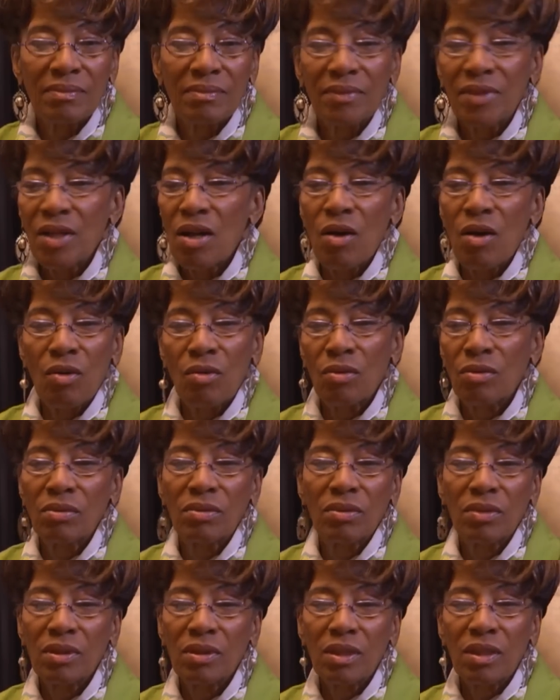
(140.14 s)
No.
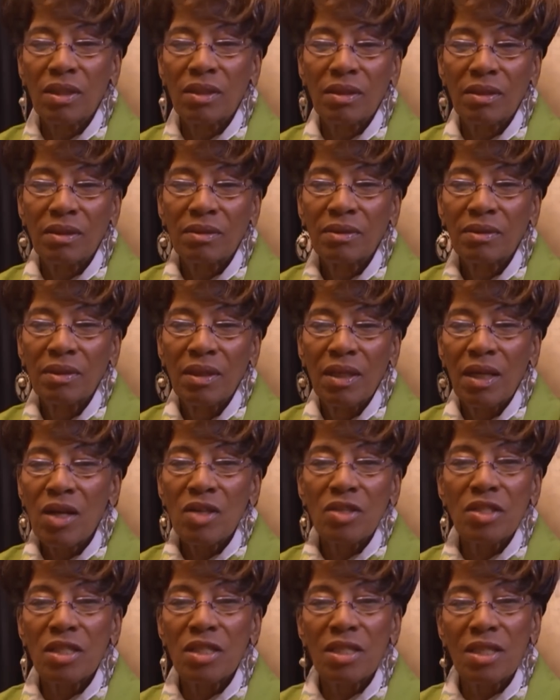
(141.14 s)

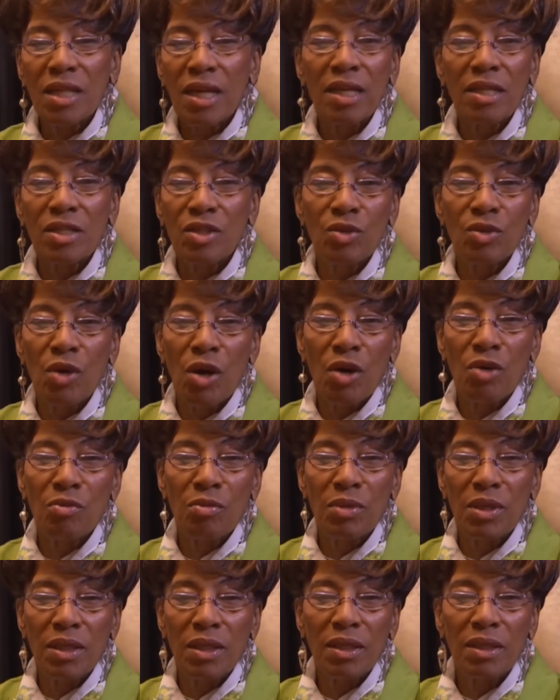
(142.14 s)
Because she said it to hurt
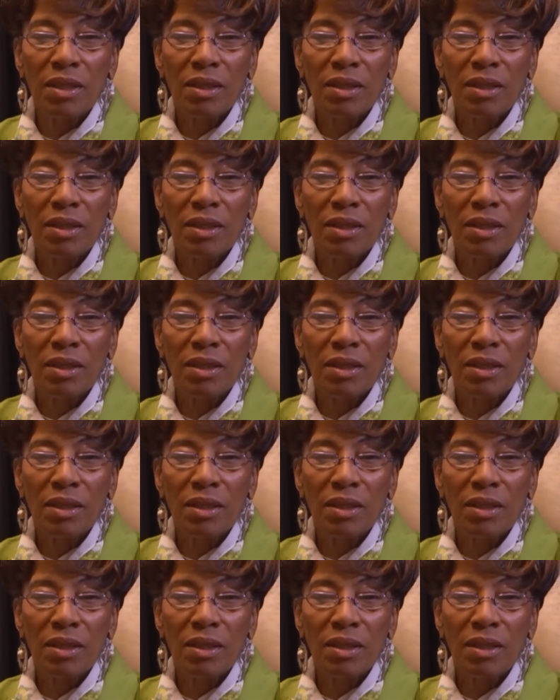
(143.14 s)
me.